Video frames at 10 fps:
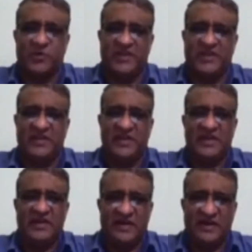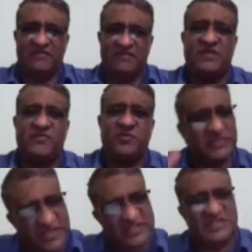the level of
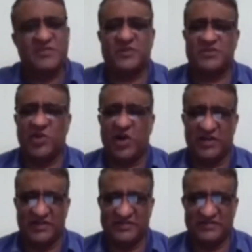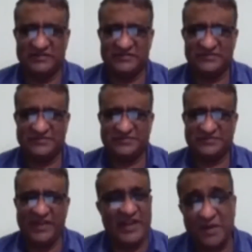questions was wrong. It
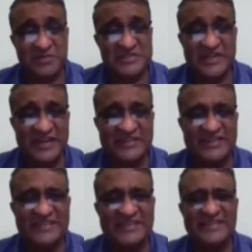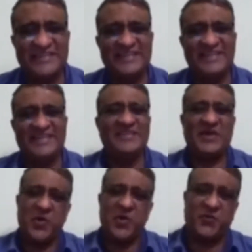happens like that.
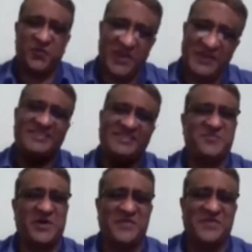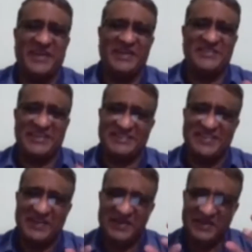Where is the problem? Can you just
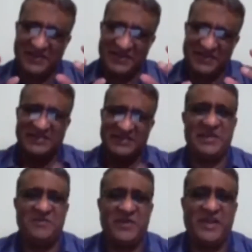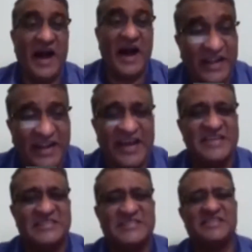deeply
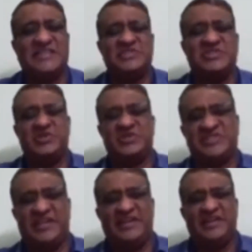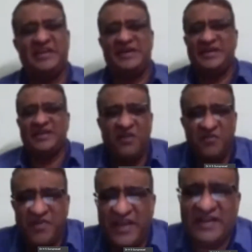analyze this situation and
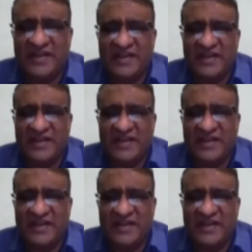tell